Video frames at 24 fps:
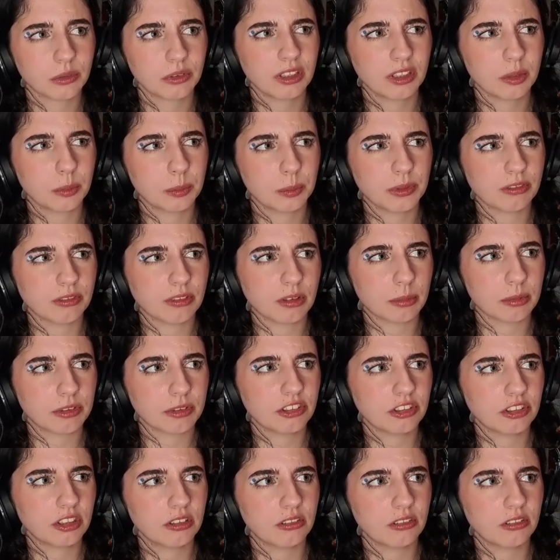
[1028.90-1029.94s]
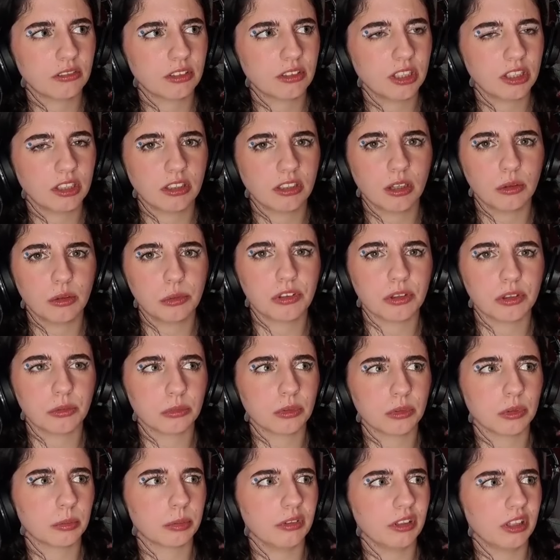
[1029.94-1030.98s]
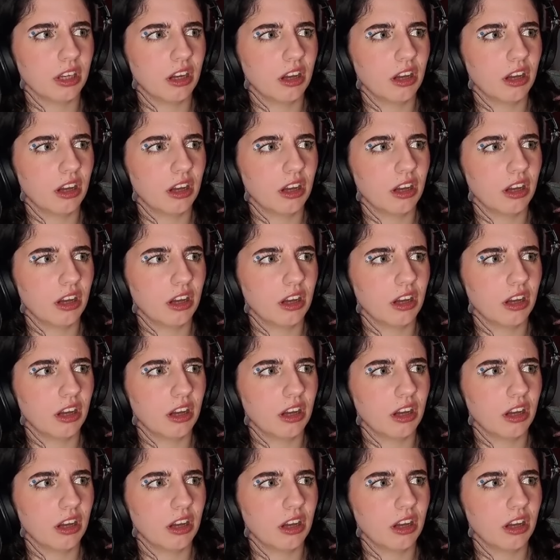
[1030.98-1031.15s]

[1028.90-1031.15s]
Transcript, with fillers: a bit rubbish. They're not really closing properly,